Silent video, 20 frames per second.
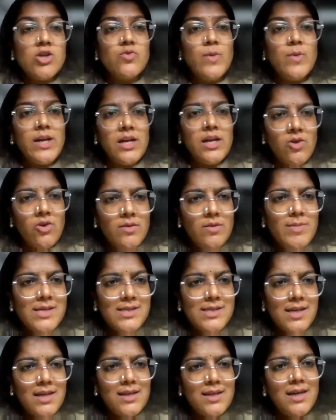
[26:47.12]
So we cannot be
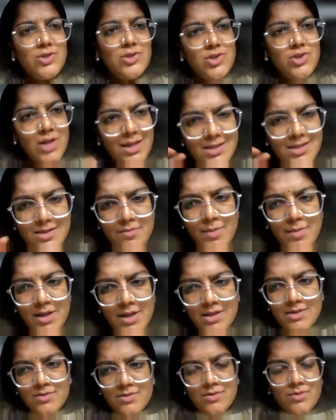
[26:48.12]
saying that just
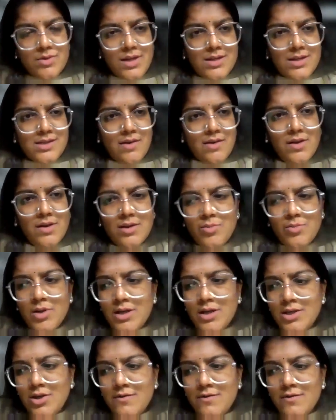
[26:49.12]
because there's
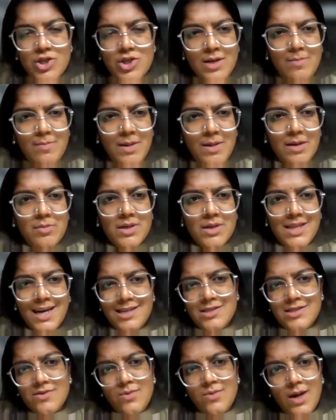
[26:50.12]
availability of cheap labor,
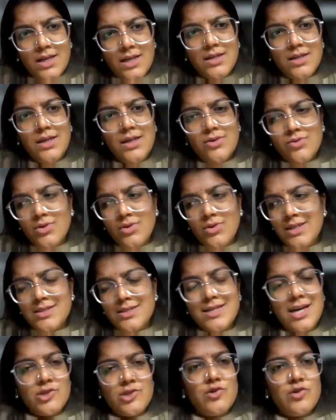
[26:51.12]
that's why the
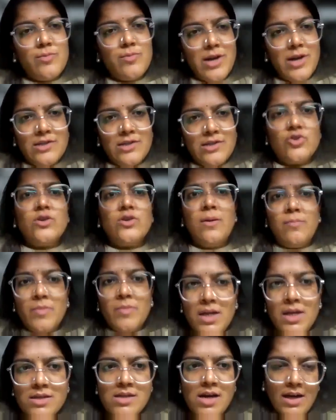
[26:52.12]
international brands or
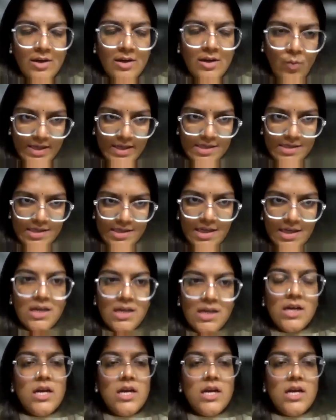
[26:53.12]
companies are investing.